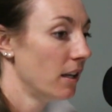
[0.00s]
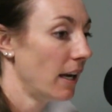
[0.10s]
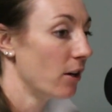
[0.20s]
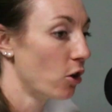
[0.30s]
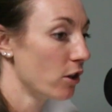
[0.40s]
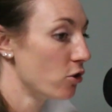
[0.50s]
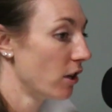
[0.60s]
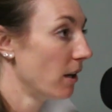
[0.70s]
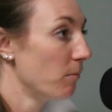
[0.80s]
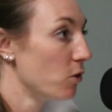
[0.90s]
in our
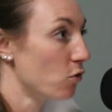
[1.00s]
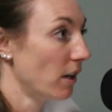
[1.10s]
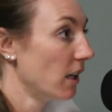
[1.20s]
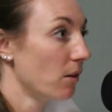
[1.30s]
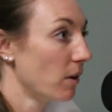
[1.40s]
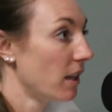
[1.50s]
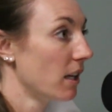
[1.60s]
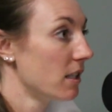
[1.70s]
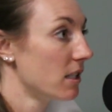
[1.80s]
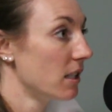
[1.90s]
gym and training with
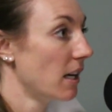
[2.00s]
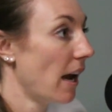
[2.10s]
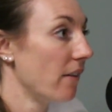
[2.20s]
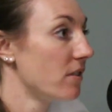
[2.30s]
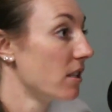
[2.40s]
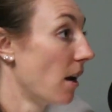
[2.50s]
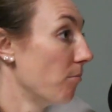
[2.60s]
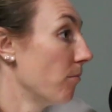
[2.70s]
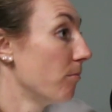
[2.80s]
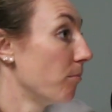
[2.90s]
us and have
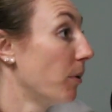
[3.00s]
some